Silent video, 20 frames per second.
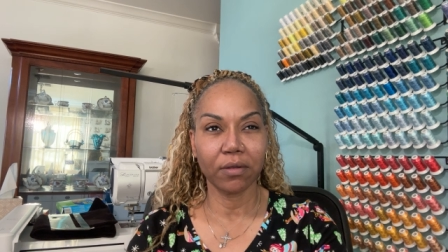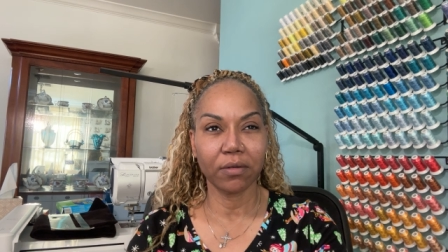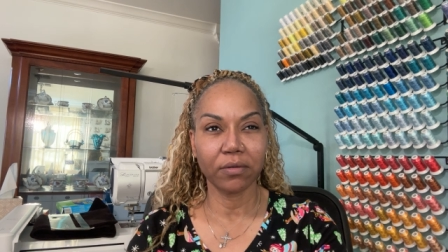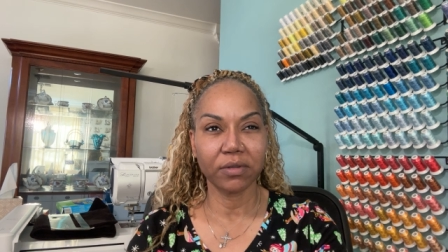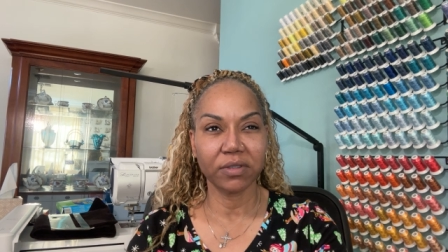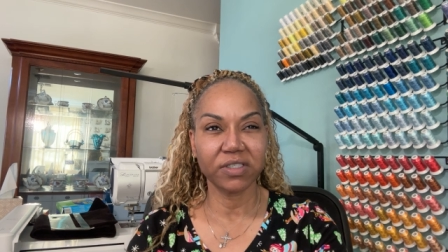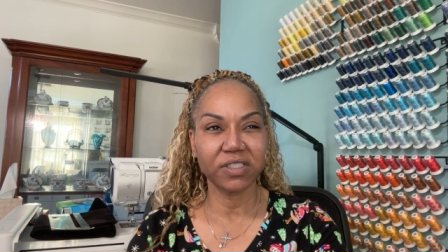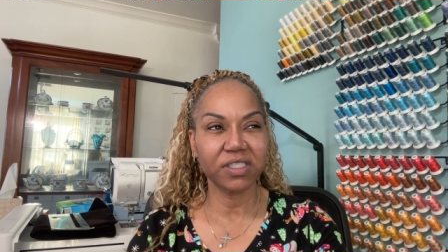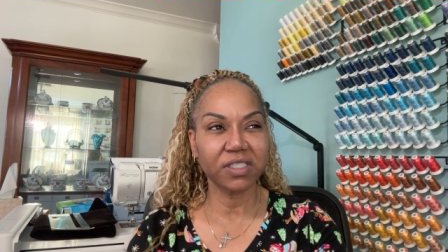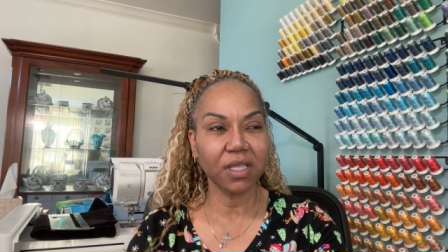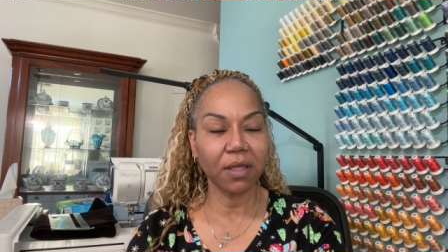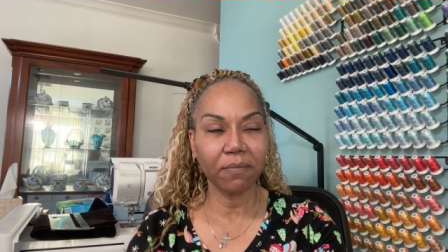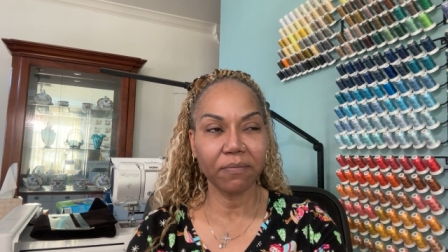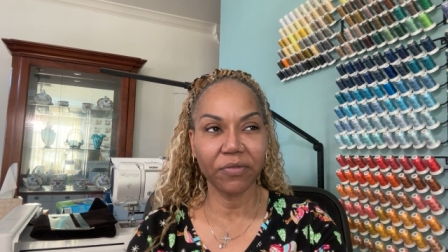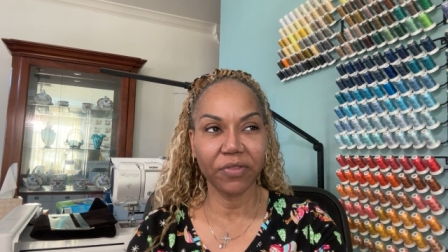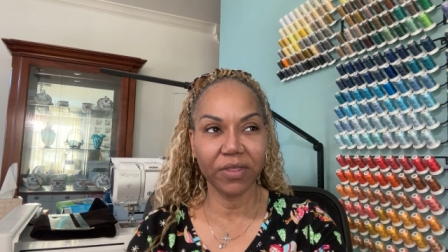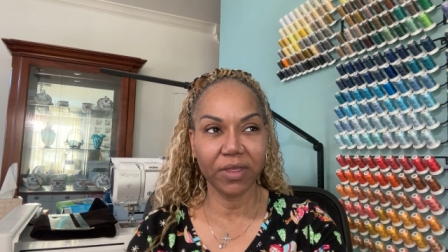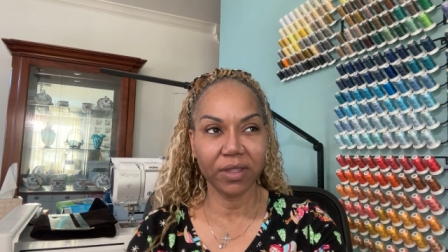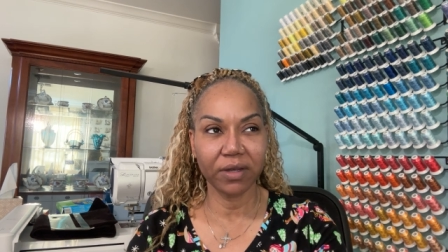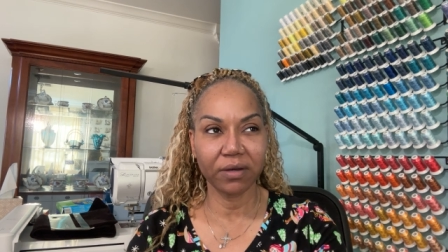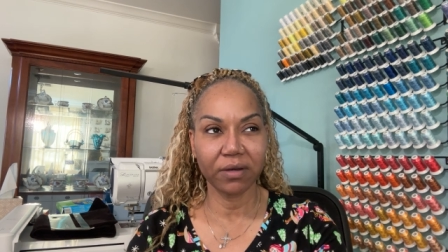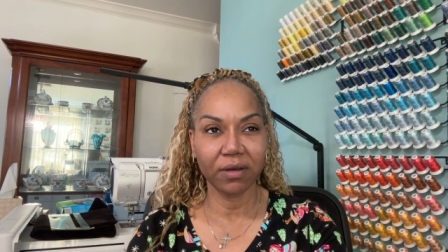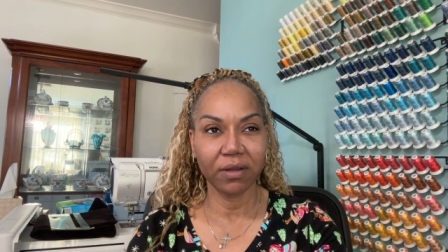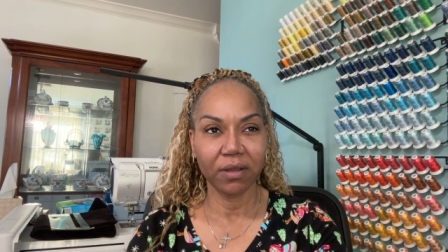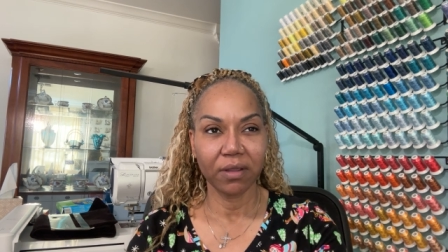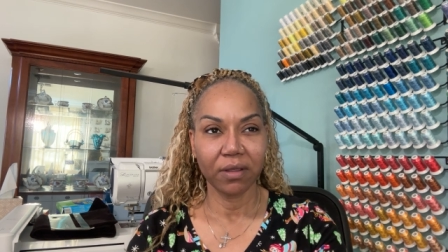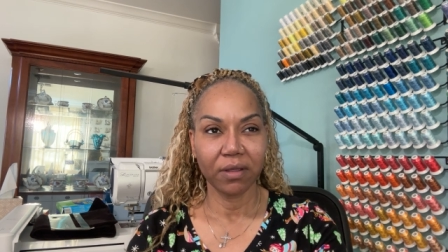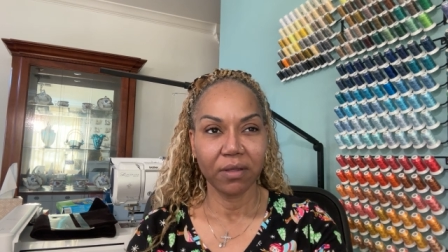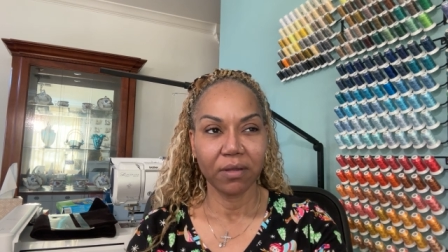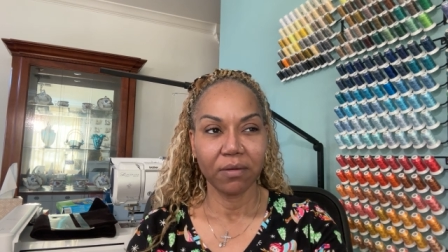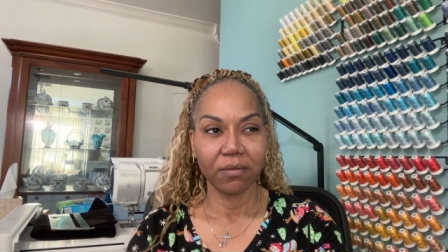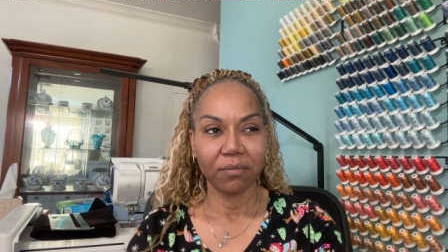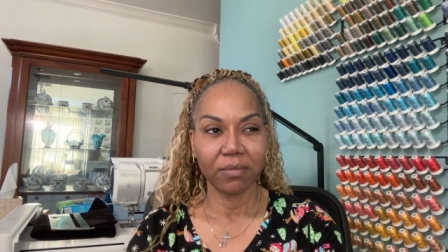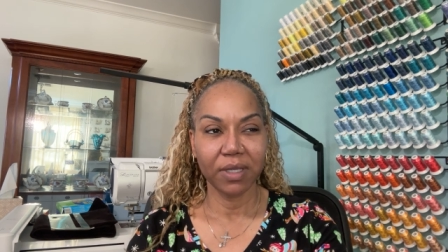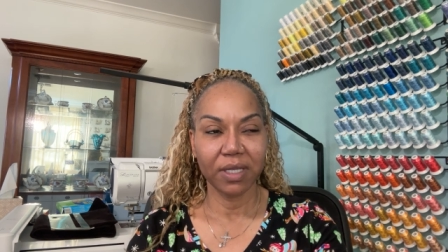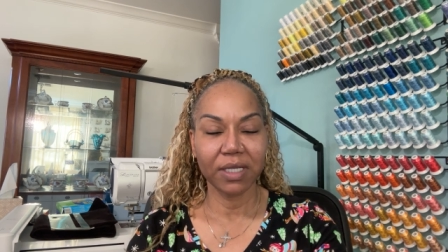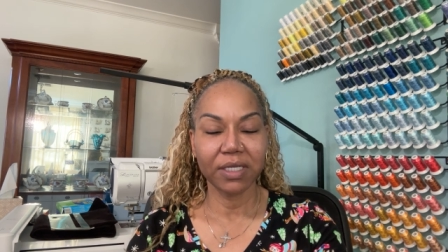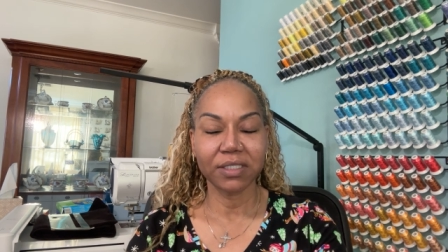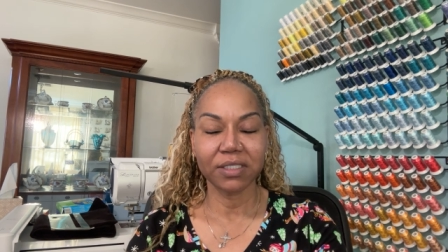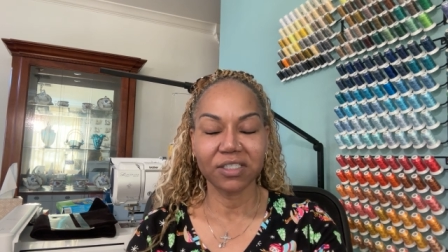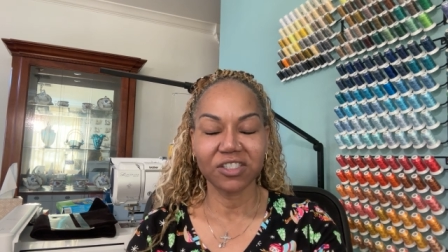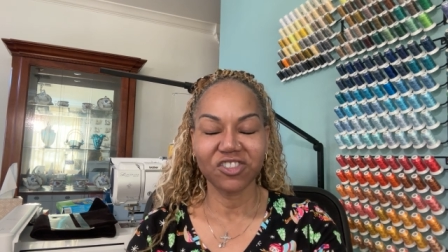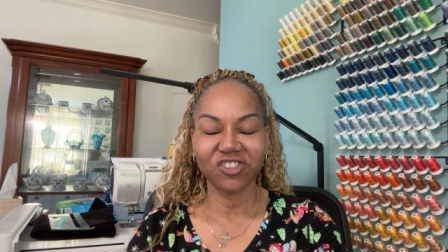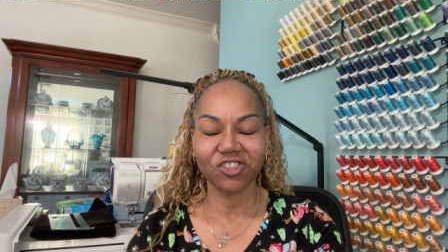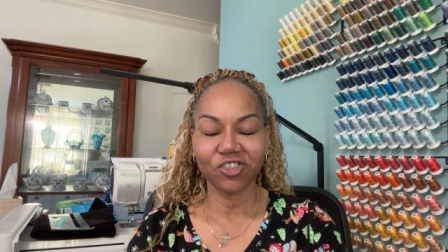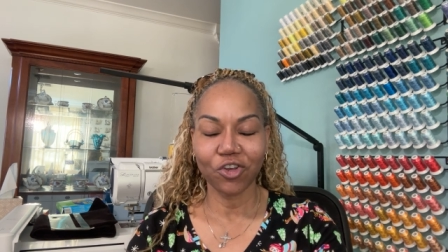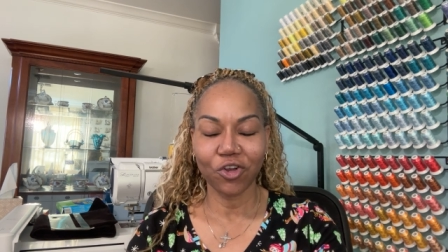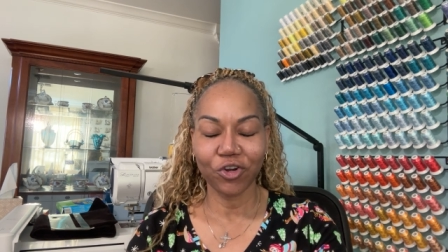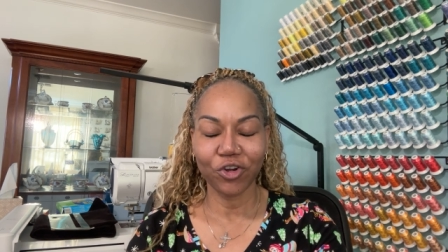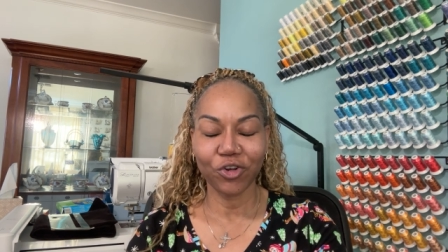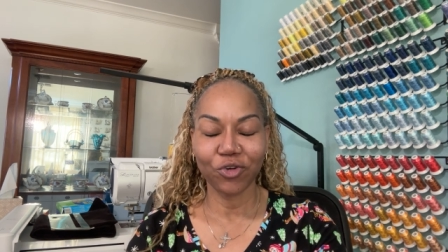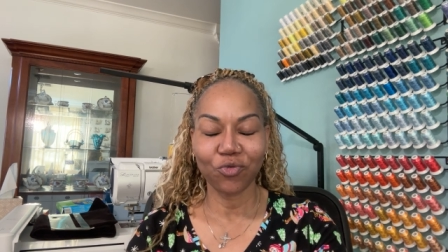something because it started